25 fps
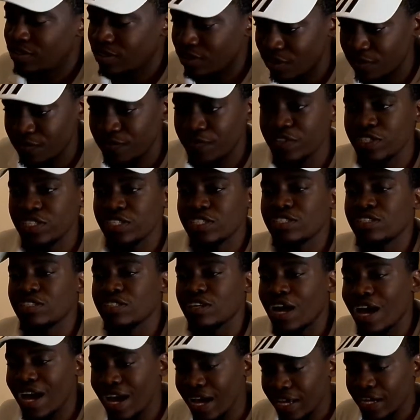
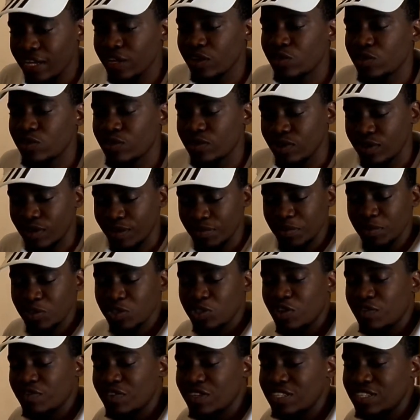Official audio. I'm not
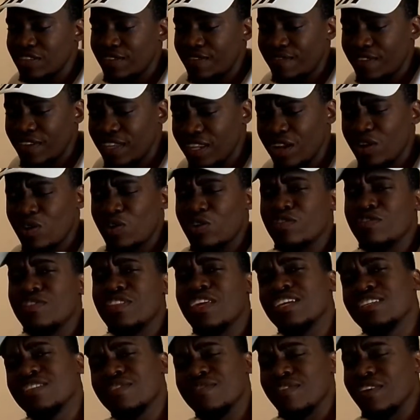sure if there's a video. If
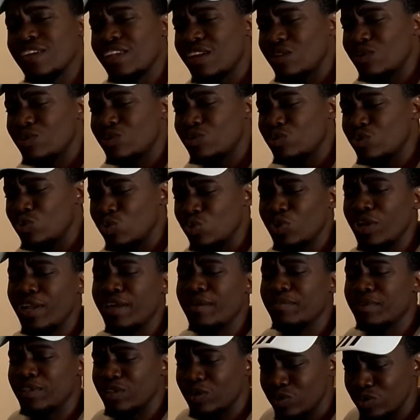there's a video, do
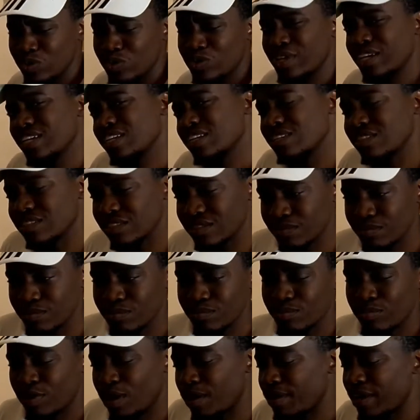let me know so
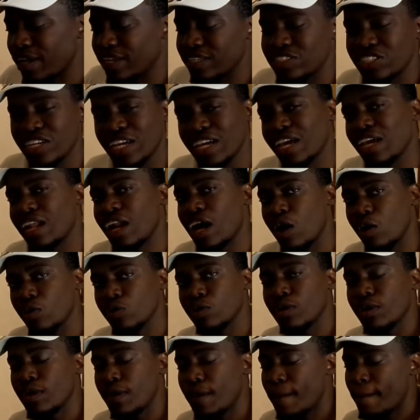I can check it
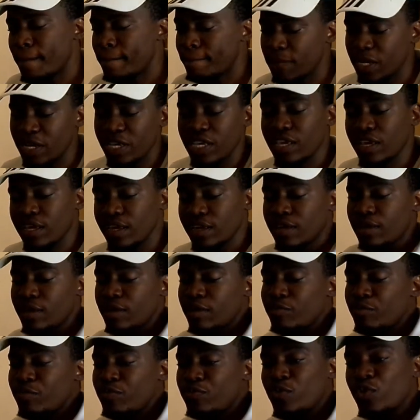out. But yeah,
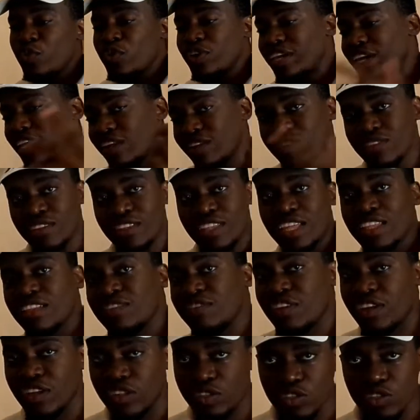before we get into that,
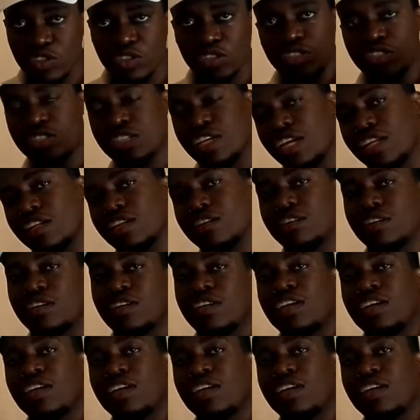if you're on this channel,